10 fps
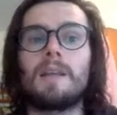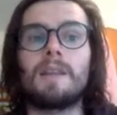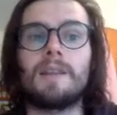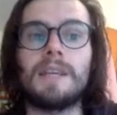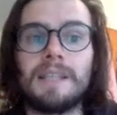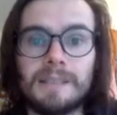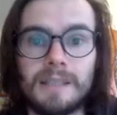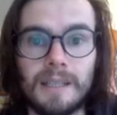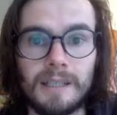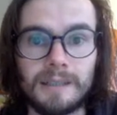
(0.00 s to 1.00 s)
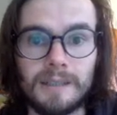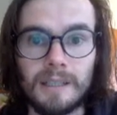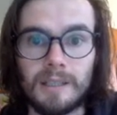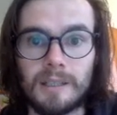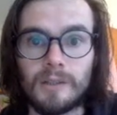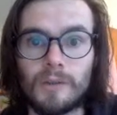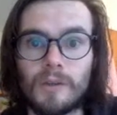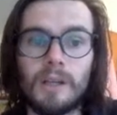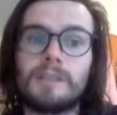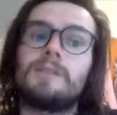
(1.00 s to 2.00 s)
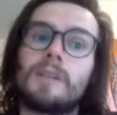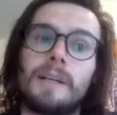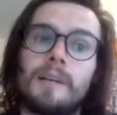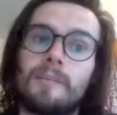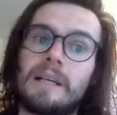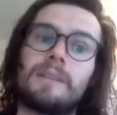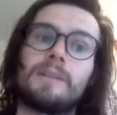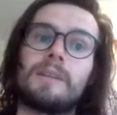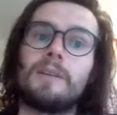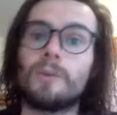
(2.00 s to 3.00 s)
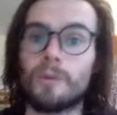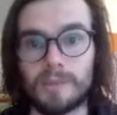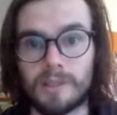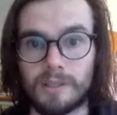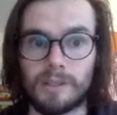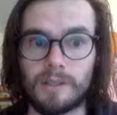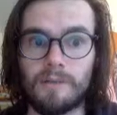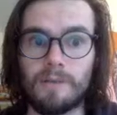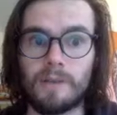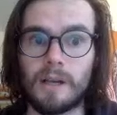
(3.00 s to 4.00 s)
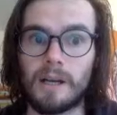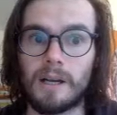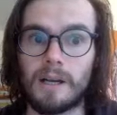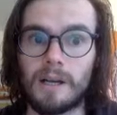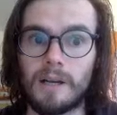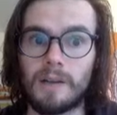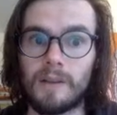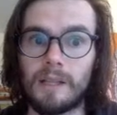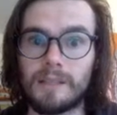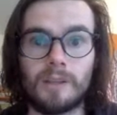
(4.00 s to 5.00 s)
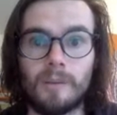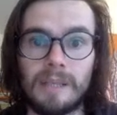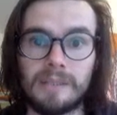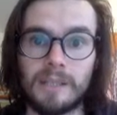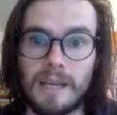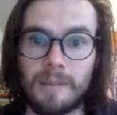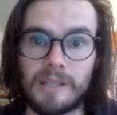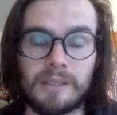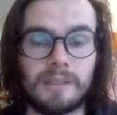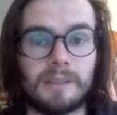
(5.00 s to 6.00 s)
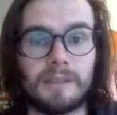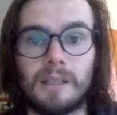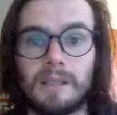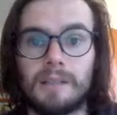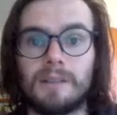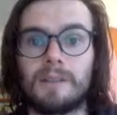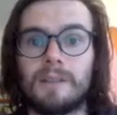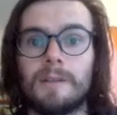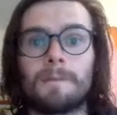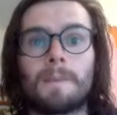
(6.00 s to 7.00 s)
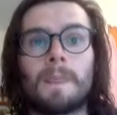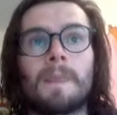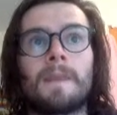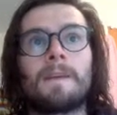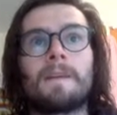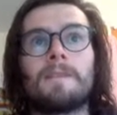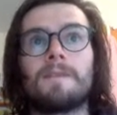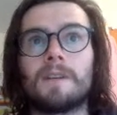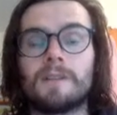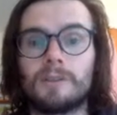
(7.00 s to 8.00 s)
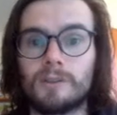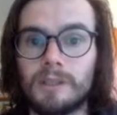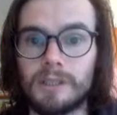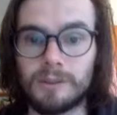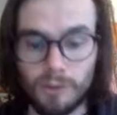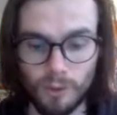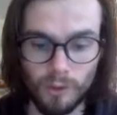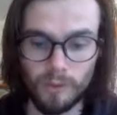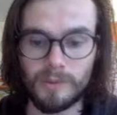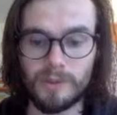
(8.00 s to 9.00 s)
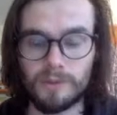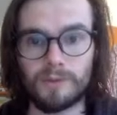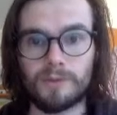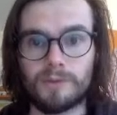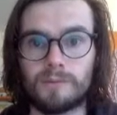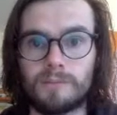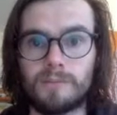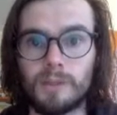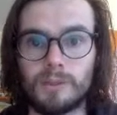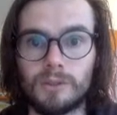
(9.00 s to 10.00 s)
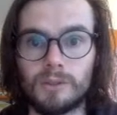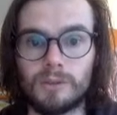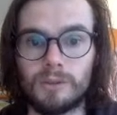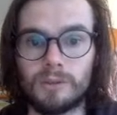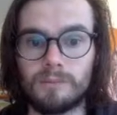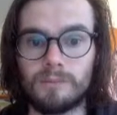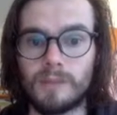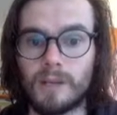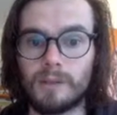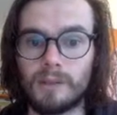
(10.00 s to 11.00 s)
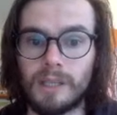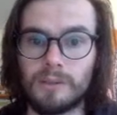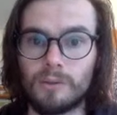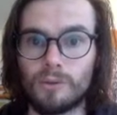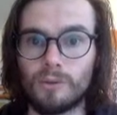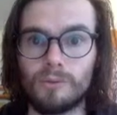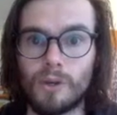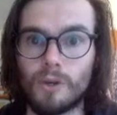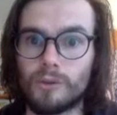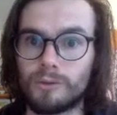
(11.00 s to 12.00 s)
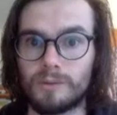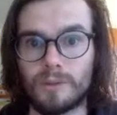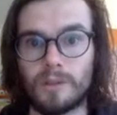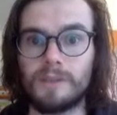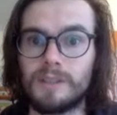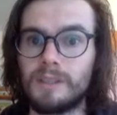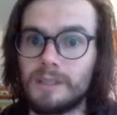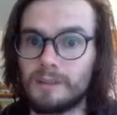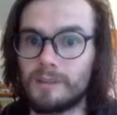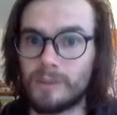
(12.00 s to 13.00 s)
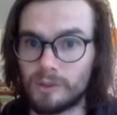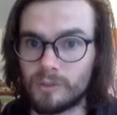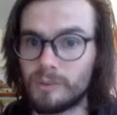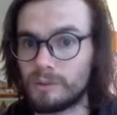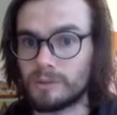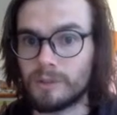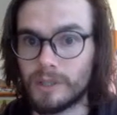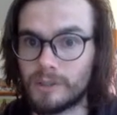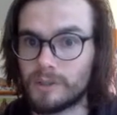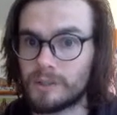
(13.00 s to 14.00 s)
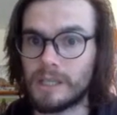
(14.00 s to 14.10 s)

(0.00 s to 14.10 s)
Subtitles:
Things that are not as great about the grouped initiative are less combat dynamics. If there's only 2 groups of monsters, they only get 2 turns. Obviously, there are multiple creatures